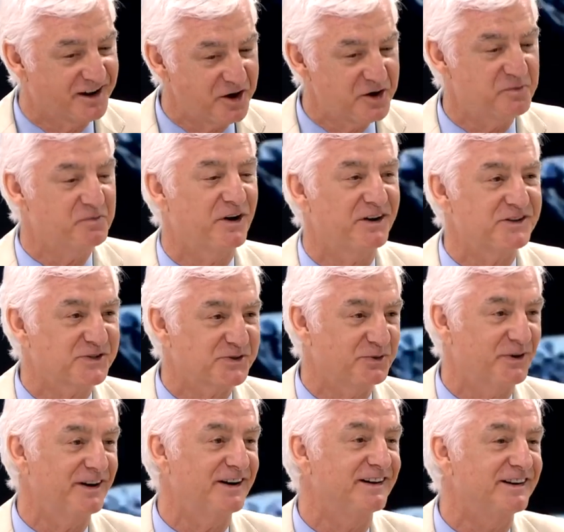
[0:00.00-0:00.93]
go to
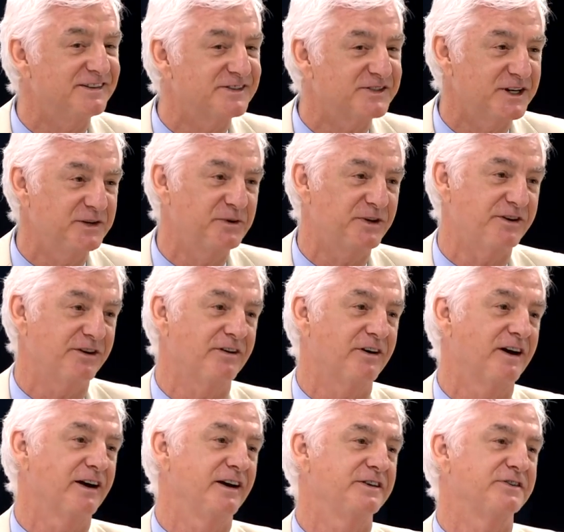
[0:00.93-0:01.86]
Botswana and see with
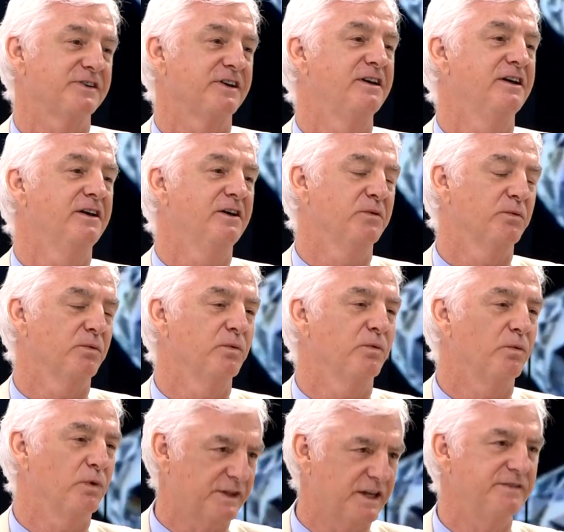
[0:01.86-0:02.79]
your eyes
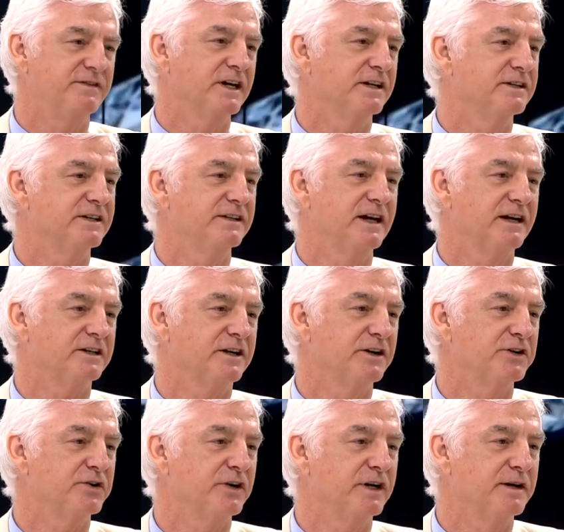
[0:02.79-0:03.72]
what they've done to that
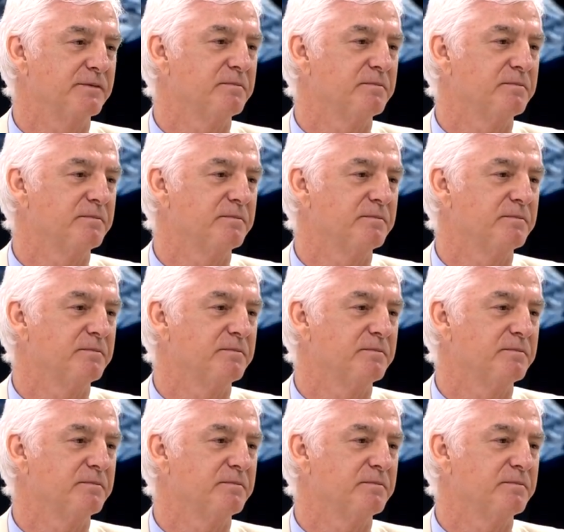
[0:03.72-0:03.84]
country.